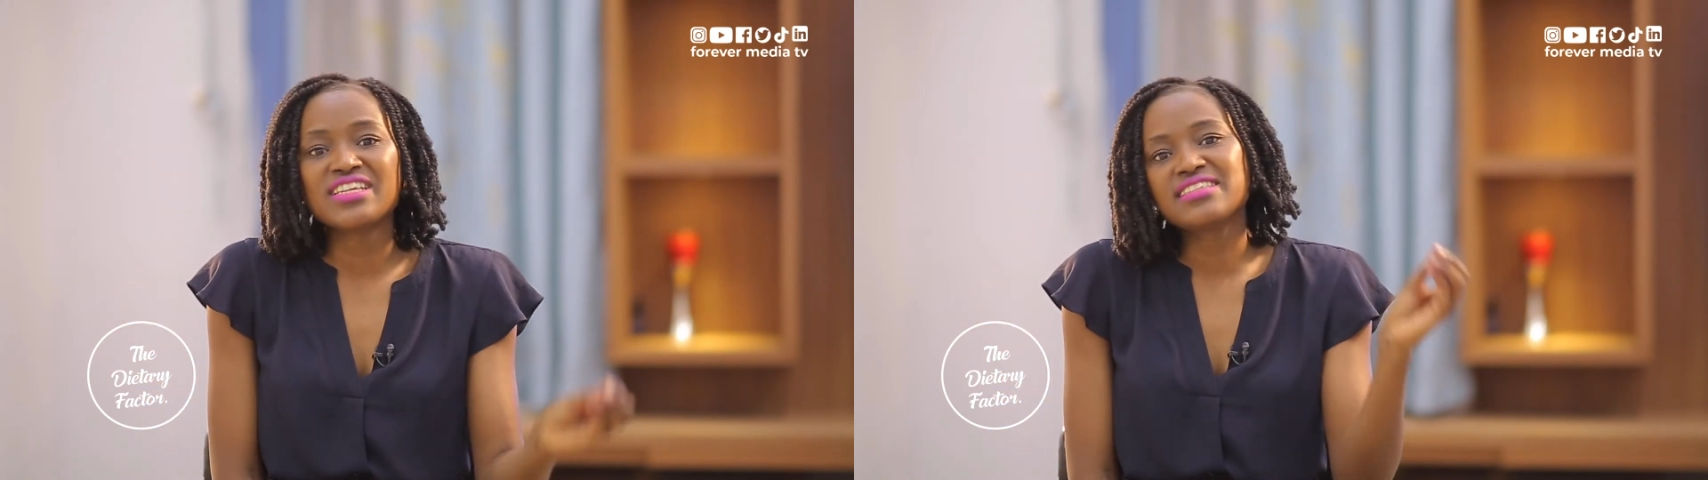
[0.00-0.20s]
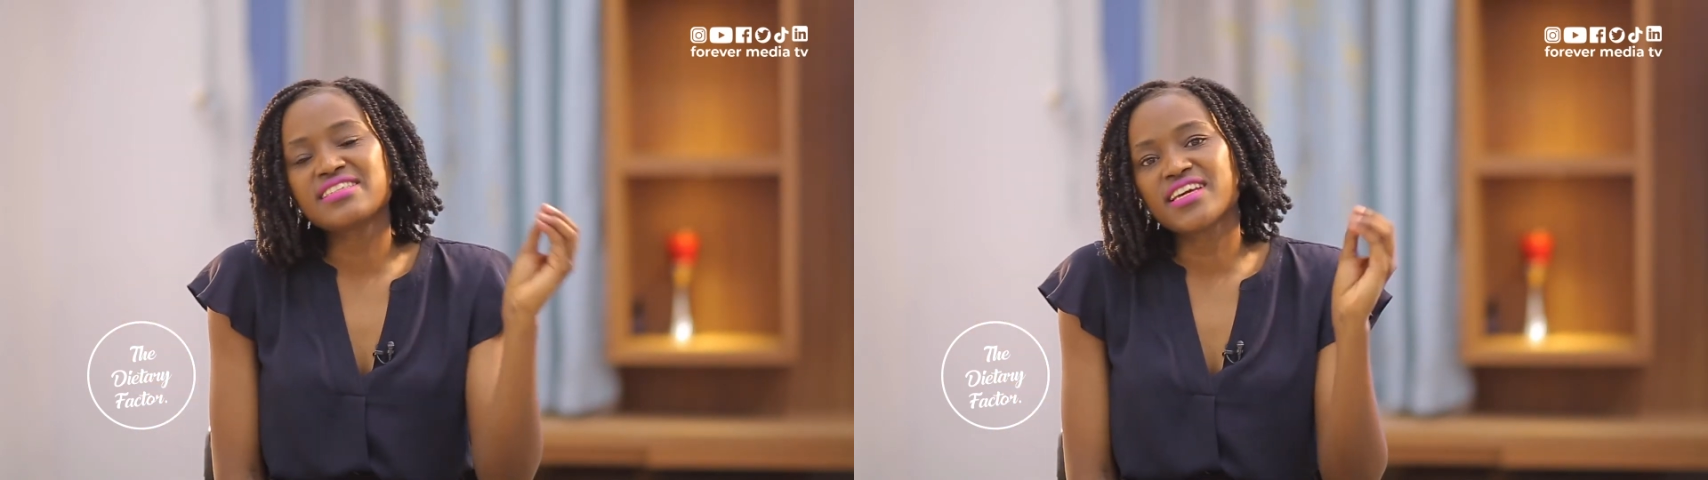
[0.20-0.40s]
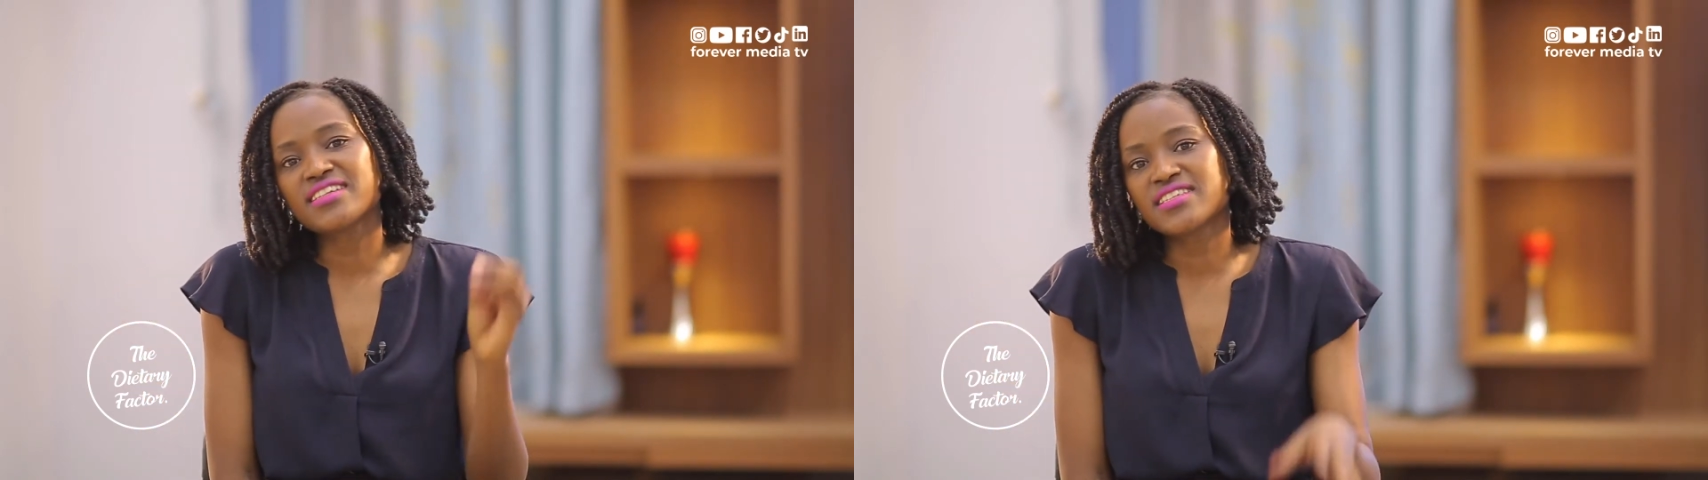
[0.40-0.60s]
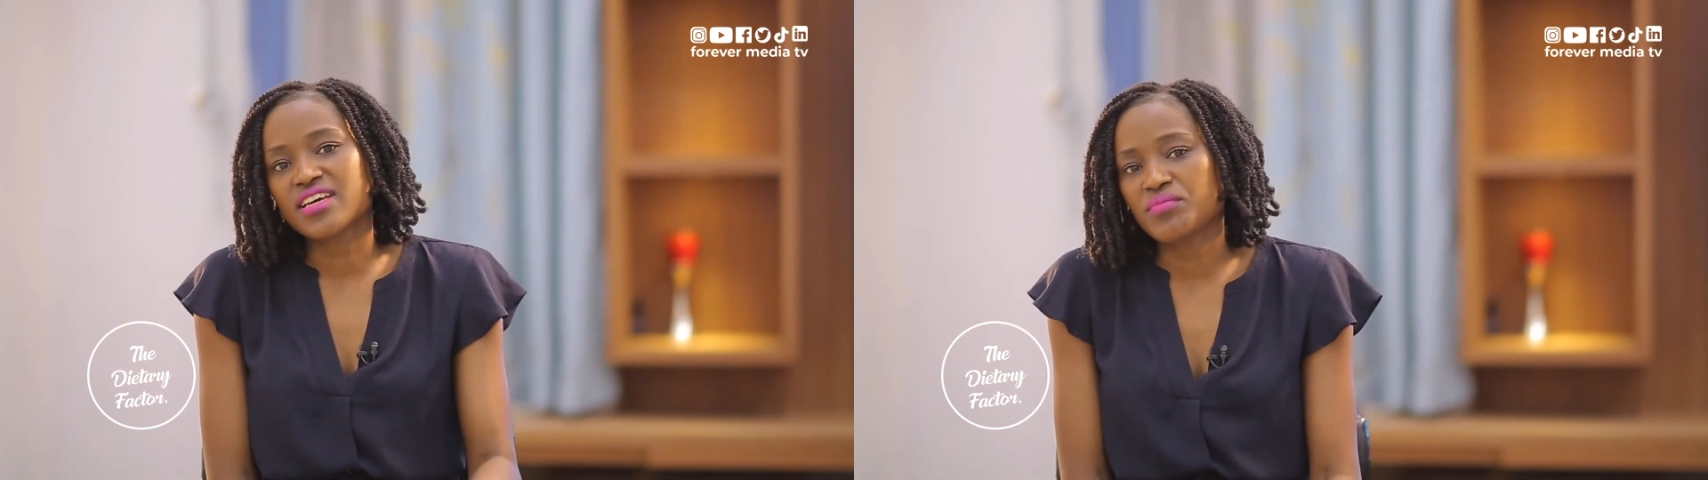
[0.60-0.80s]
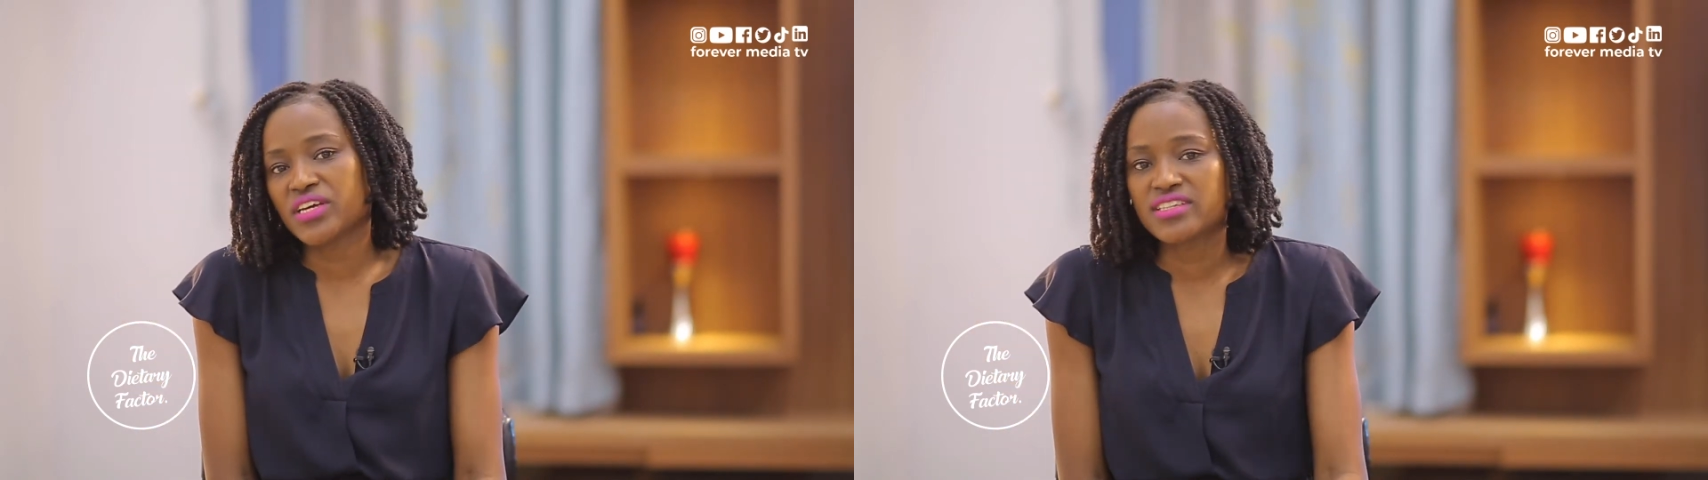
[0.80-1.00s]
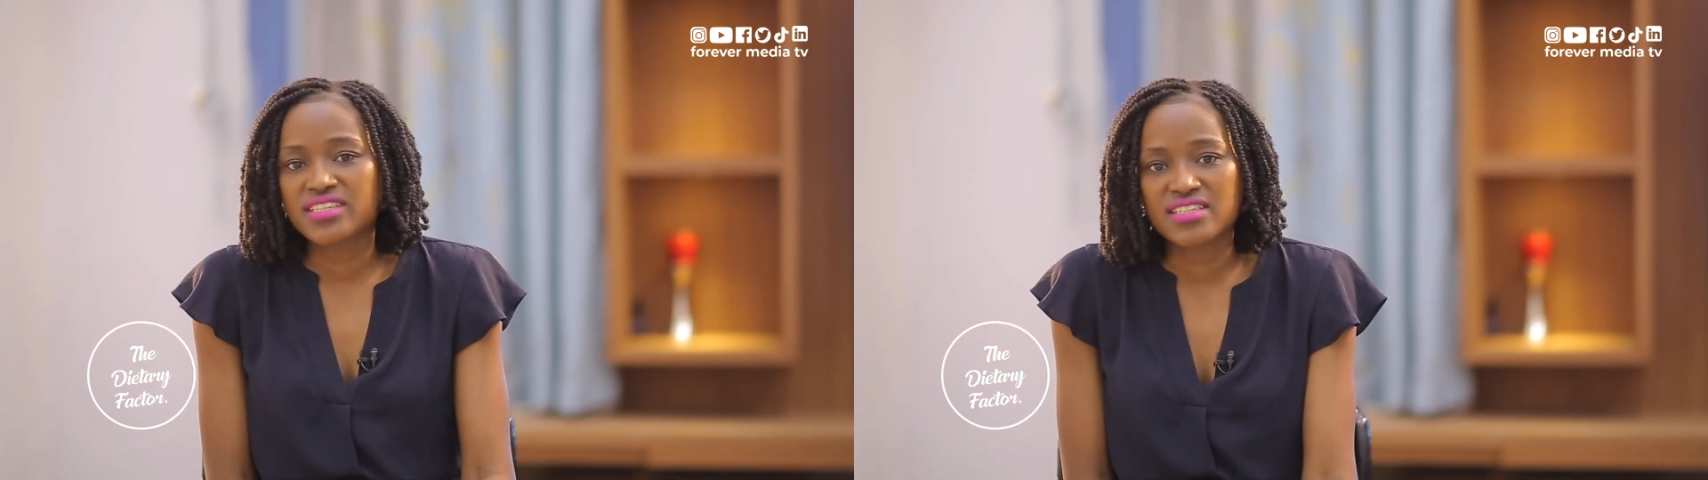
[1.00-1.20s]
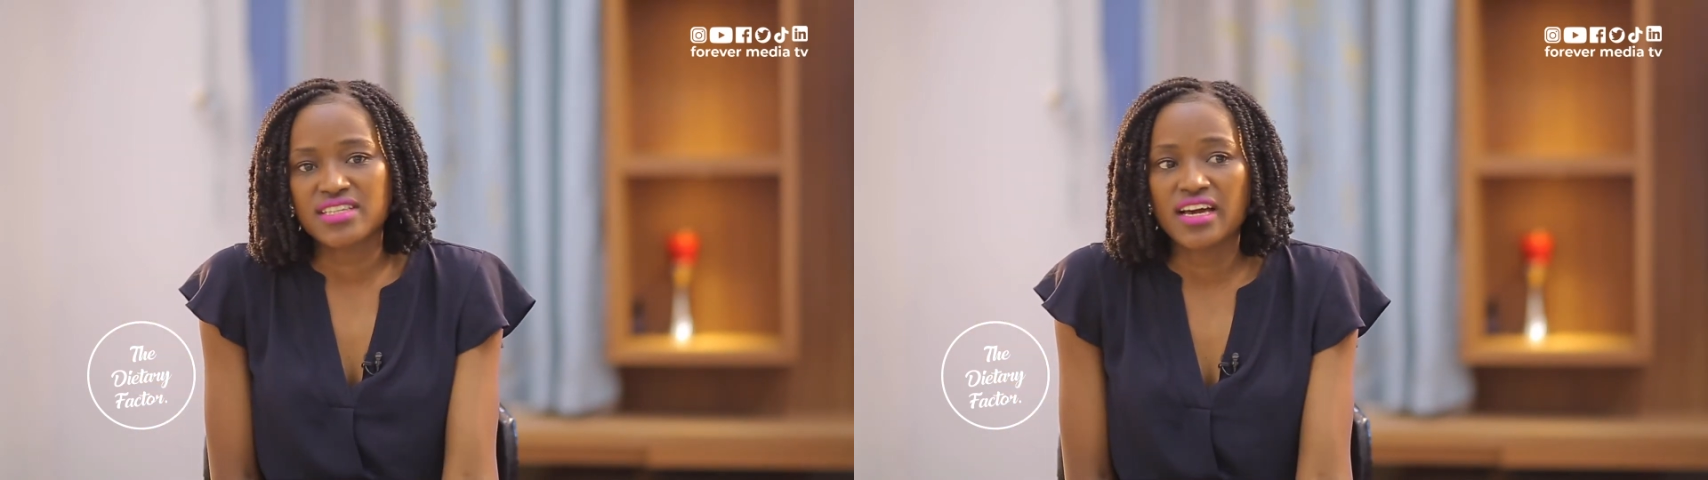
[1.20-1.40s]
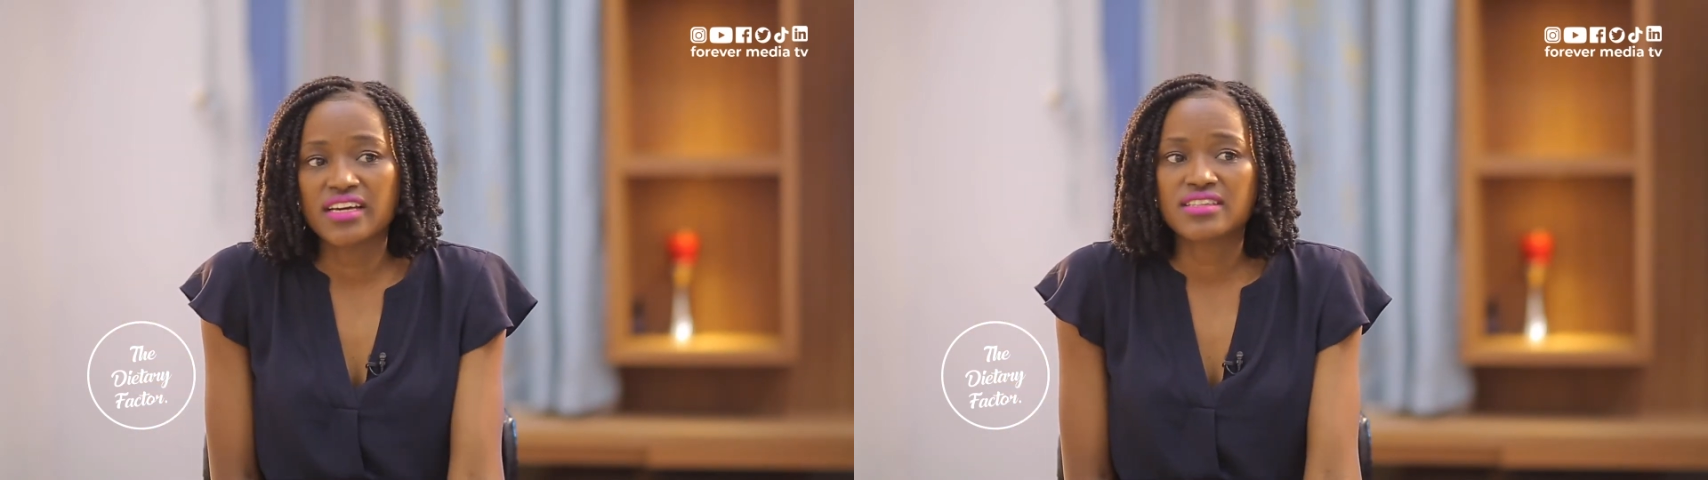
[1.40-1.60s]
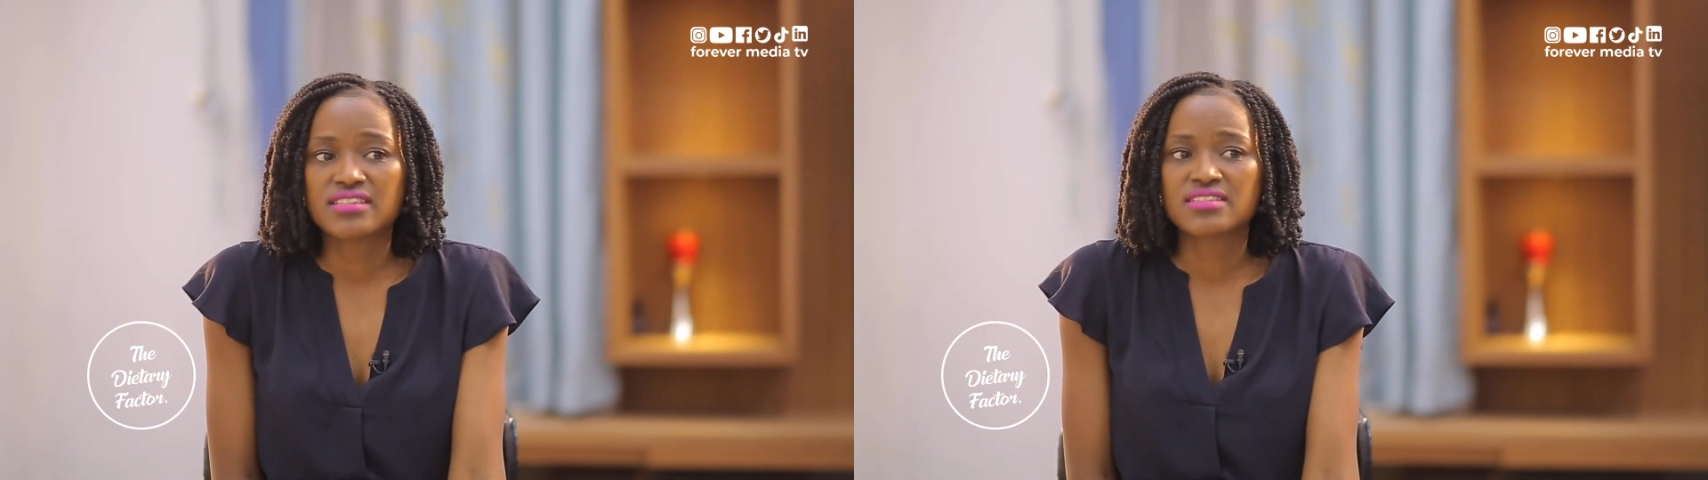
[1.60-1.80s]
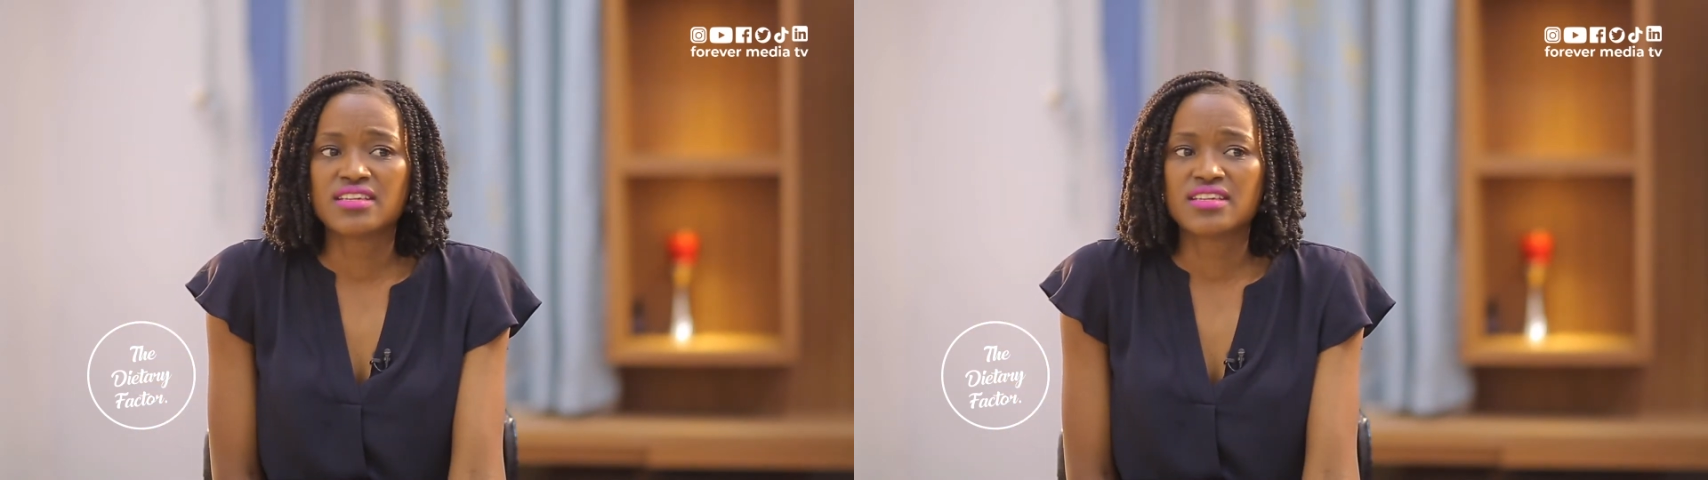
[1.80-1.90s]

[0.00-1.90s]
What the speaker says: is get some exercise.